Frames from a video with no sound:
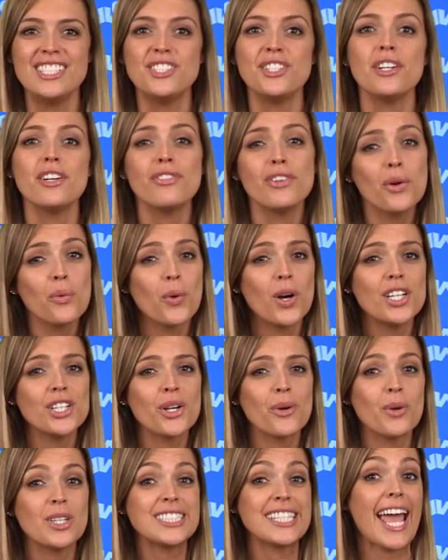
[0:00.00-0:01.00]
Do you ever
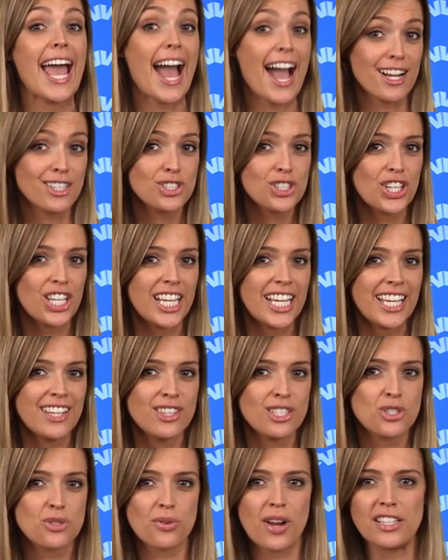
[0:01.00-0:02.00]
wonder what's actually in
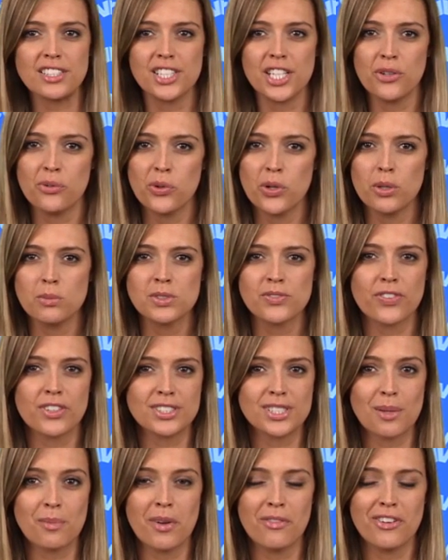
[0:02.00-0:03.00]
the dressing rooms for
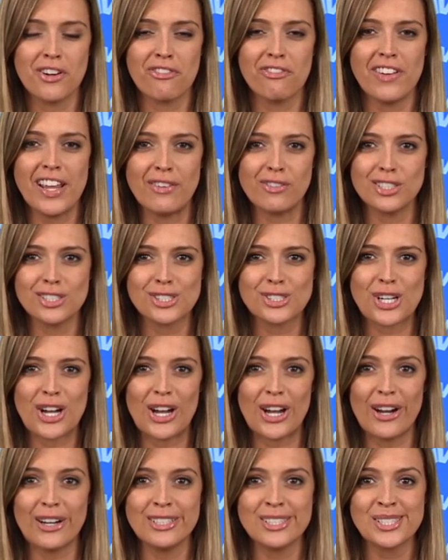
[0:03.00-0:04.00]
some of your favorite
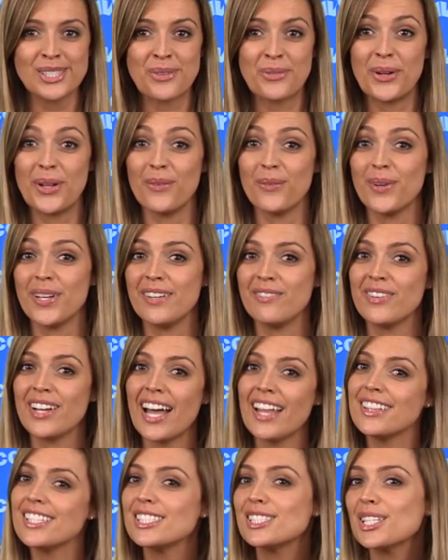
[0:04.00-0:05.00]
stars? Well, we've
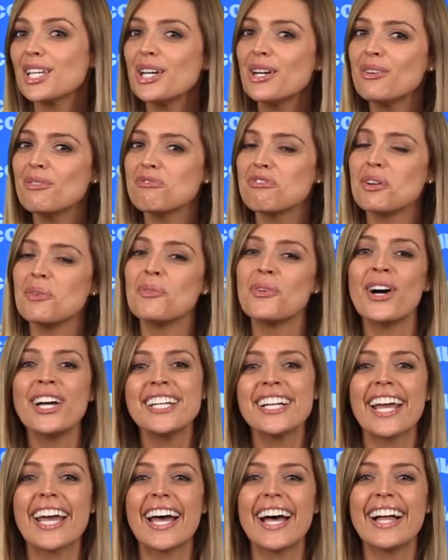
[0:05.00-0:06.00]
got the scoop from one
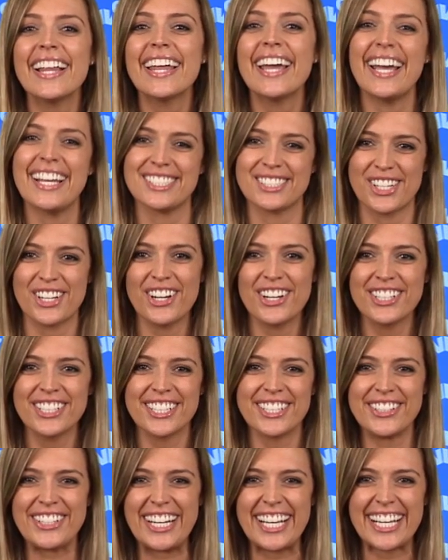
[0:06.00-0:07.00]
gal, Ashley
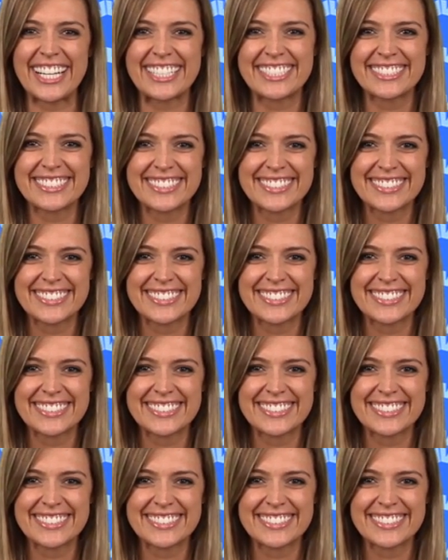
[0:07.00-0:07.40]
Argota.